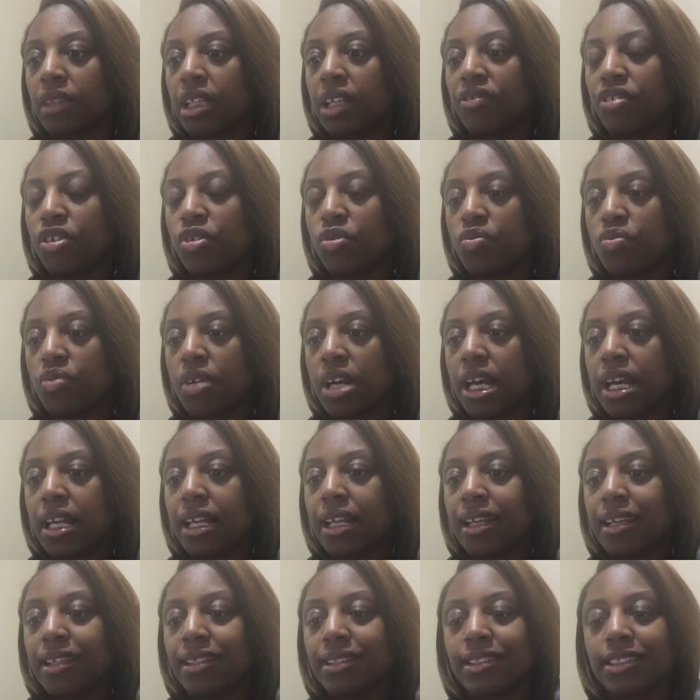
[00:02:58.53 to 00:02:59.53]
If you're
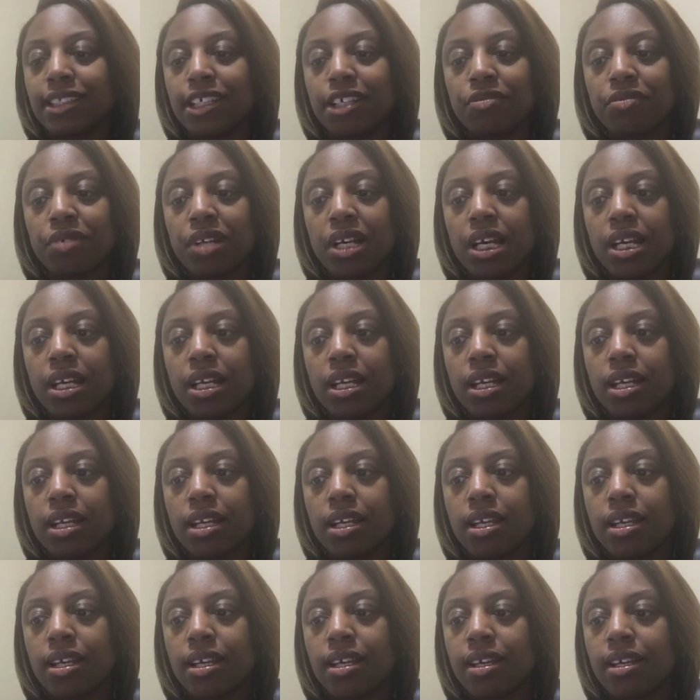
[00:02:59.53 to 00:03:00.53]
ready, say
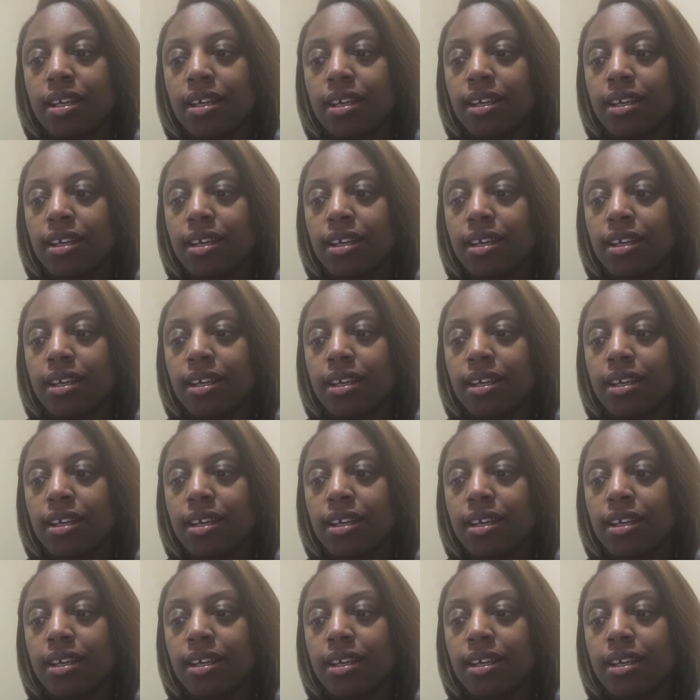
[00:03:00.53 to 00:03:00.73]
ready.